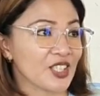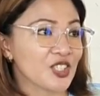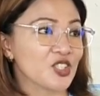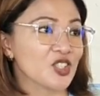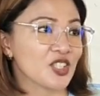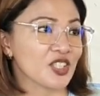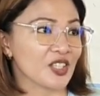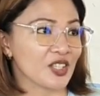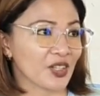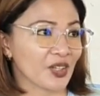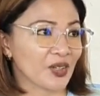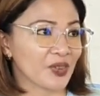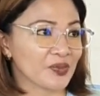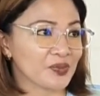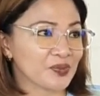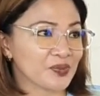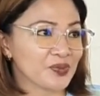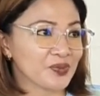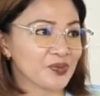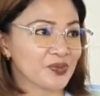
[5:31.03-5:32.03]
an engineer.
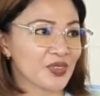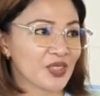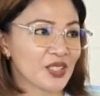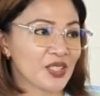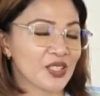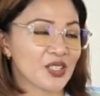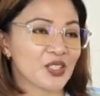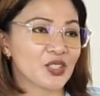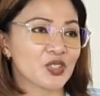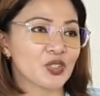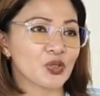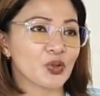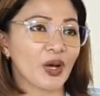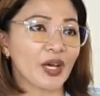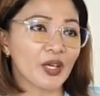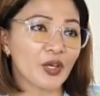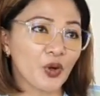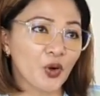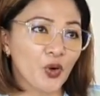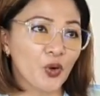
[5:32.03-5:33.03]
Mm-hmm.
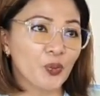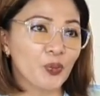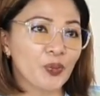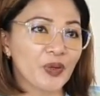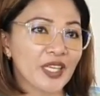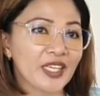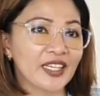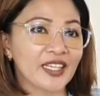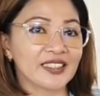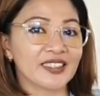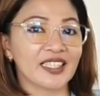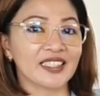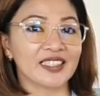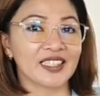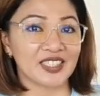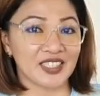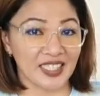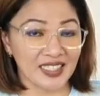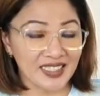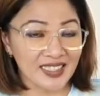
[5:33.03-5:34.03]
So I hope ikanak
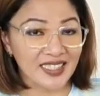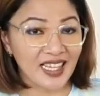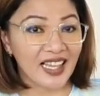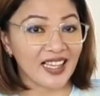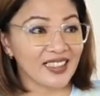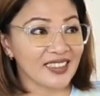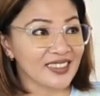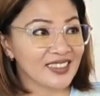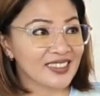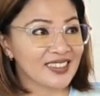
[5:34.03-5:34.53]
ti chansa,